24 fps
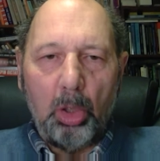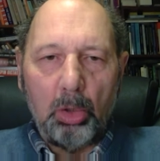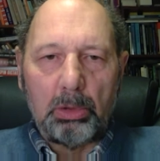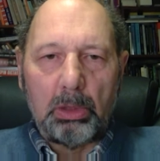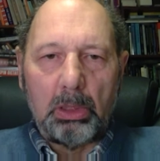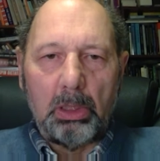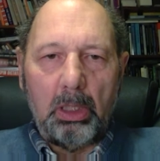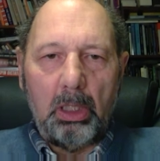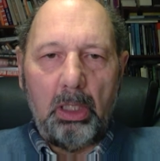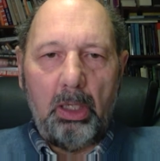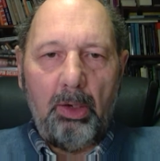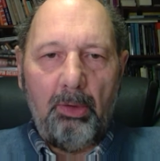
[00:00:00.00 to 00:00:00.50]
a
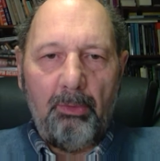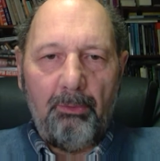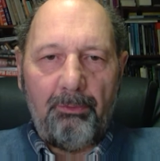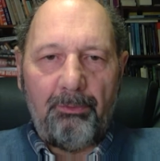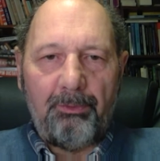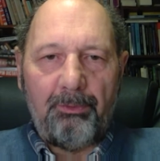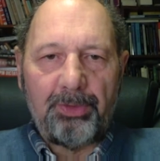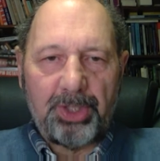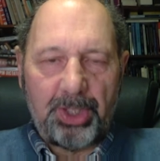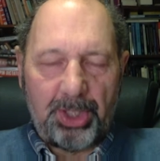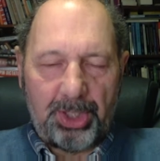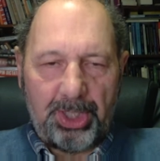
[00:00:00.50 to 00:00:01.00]
model
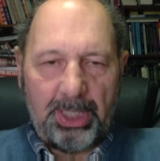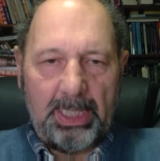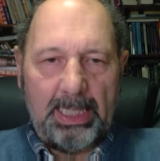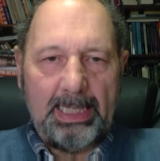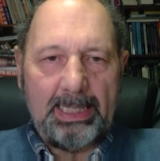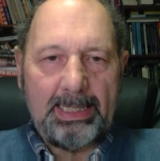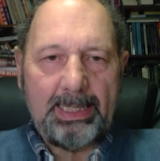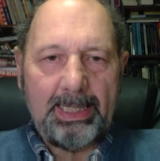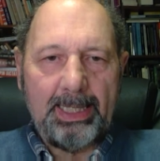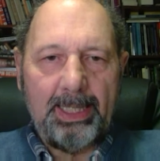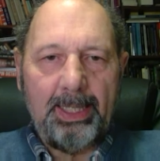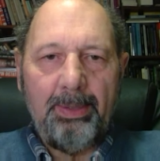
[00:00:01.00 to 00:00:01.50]
of
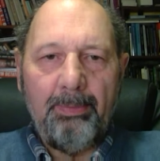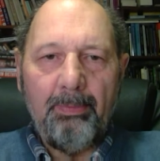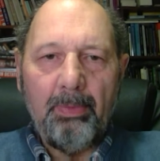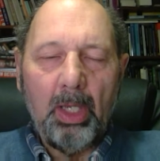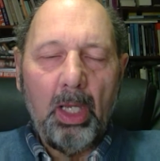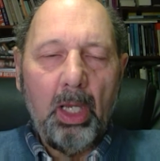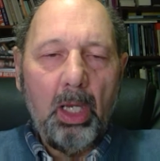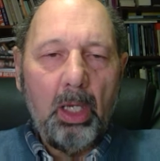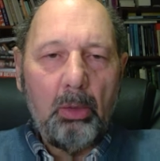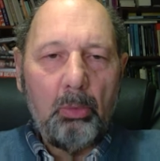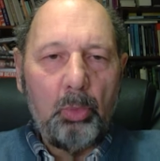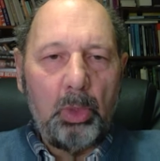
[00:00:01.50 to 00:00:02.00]

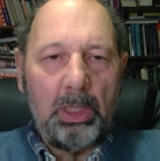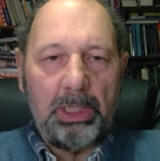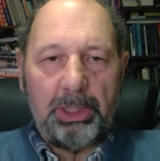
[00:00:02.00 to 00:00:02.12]
society,